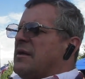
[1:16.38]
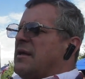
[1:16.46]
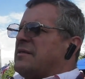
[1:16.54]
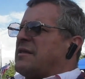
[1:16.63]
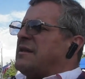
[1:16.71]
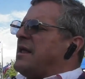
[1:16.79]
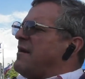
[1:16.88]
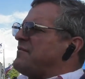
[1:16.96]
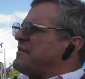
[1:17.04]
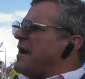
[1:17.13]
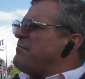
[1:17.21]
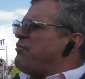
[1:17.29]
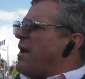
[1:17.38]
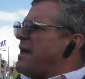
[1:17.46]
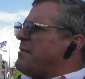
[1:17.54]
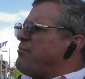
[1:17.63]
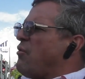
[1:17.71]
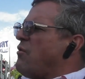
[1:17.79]
it didn't have site
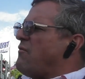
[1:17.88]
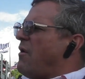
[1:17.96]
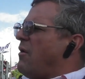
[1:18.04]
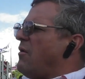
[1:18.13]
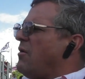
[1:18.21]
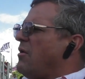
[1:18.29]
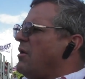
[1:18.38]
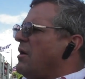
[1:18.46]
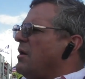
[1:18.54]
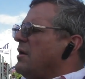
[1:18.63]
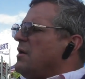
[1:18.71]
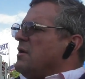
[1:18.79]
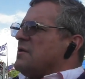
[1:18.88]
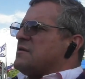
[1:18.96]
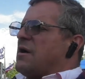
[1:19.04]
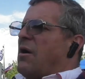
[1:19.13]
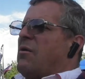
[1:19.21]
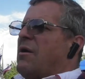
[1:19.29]
plan approval.
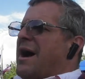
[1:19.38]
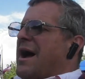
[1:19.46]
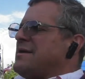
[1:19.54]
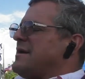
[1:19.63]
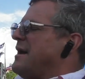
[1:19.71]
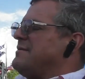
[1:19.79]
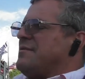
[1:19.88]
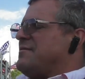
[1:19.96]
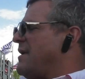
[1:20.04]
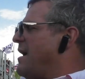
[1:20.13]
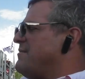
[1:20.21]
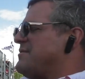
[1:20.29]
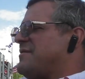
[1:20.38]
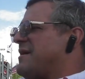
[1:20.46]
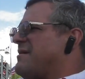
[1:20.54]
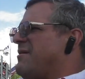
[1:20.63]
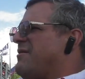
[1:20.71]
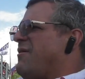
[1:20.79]
So I was just
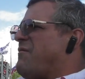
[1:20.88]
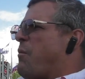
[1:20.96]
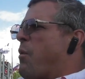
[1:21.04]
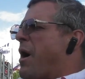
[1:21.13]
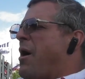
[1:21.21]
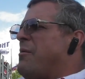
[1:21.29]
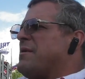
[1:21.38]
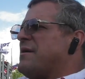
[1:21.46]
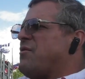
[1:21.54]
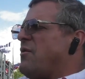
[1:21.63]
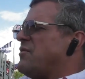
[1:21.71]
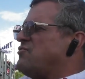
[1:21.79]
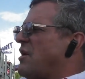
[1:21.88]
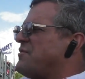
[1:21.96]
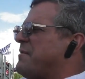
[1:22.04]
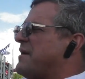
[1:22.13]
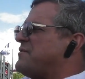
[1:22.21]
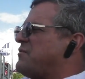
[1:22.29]
like overwhelmed. They told the
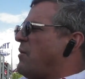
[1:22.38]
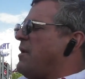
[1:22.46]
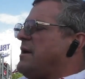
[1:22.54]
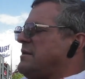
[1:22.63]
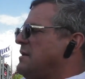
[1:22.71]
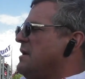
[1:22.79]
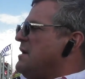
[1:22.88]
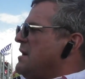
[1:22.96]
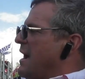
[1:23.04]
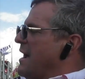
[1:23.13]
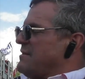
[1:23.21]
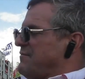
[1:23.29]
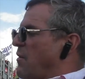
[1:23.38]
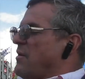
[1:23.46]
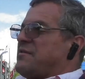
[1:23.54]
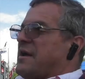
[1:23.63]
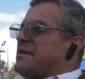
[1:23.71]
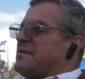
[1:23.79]
judge my story and I
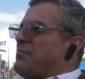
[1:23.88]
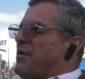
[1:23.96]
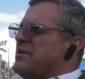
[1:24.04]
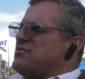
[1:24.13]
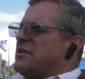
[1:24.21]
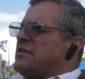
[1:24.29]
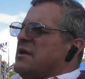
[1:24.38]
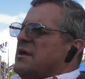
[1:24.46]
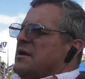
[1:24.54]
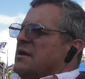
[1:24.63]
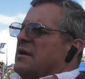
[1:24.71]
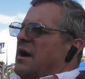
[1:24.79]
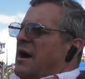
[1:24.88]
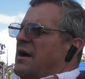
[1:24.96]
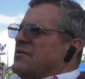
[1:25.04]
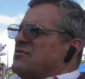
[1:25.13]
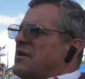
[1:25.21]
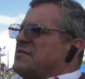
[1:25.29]
divorced and had the bridge. And
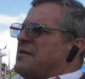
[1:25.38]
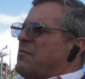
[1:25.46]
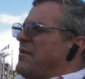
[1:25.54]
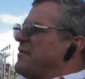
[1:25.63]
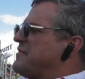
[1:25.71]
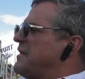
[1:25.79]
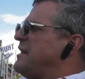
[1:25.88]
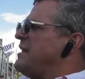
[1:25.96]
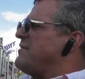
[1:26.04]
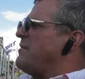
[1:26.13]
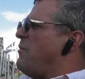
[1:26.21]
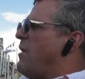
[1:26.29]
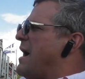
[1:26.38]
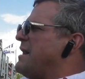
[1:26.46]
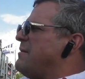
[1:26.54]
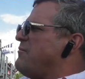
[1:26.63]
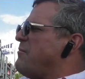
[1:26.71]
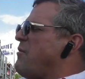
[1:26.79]
the judge said, well, the city doesn't want
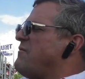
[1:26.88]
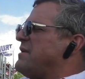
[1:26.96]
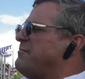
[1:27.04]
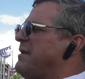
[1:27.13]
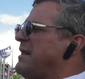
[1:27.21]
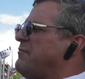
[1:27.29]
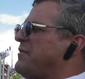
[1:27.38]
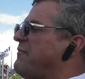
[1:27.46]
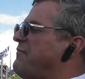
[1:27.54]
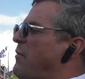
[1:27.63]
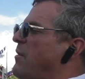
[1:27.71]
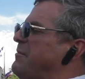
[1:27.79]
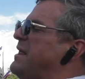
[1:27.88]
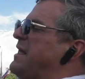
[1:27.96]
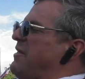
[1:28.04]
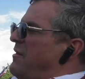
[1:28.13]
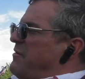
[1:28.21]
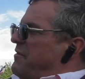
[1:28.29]
it. Remove it
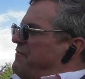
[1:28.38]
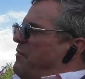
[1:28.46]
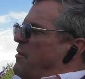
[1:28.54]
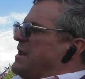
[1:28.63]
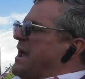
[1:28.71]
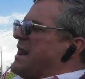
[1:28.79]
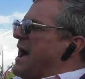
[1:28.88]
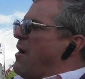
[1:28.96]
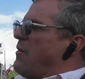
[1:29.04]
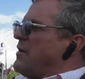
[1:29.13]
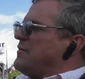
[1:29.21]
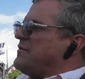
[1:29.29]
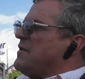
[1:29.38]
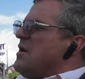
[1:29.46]
immediately within 48 hours